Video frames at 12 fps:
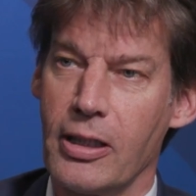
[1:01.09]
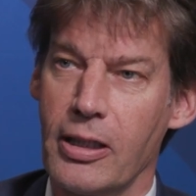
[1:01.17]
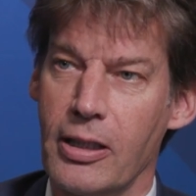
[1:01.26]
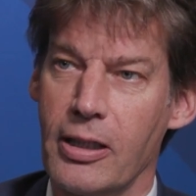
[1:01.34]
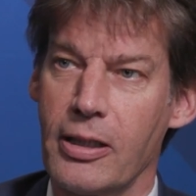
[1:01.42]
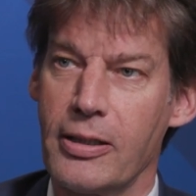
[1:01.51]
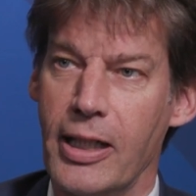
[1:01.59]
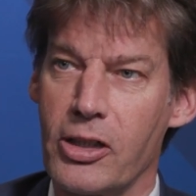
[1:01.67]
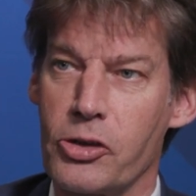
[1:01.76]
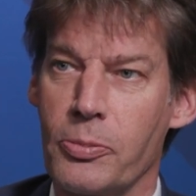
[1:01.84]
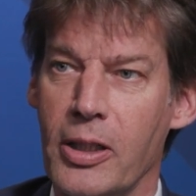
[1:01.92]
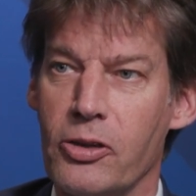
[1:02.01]

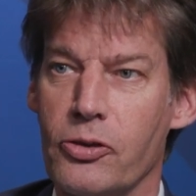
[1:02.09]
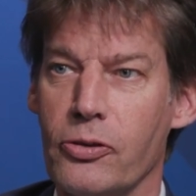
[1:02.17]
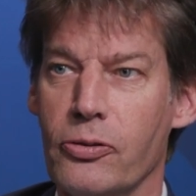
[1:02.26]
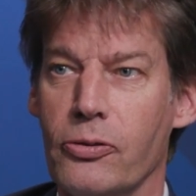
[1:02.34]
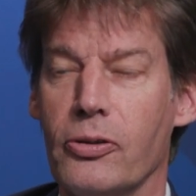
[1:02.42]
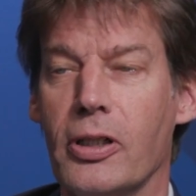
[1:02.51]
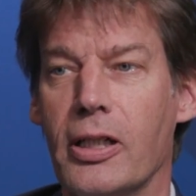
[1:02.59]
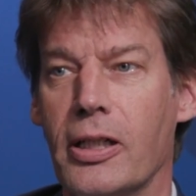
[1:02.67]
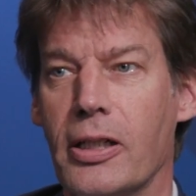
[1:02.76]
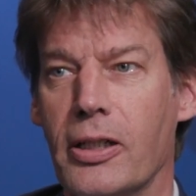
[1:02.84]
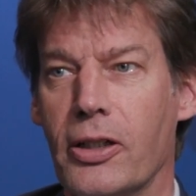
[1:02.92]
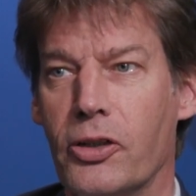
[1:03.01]
that is meant to
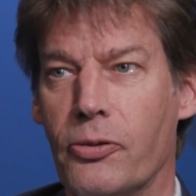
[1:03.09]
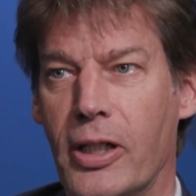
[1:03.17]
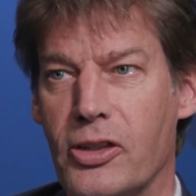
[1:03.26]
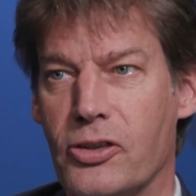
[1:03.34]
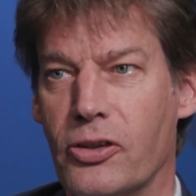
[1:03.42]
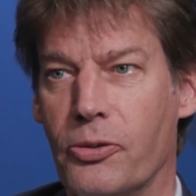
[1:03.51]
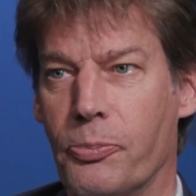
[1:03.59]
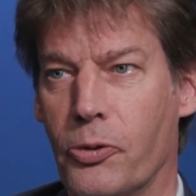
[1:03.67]
address the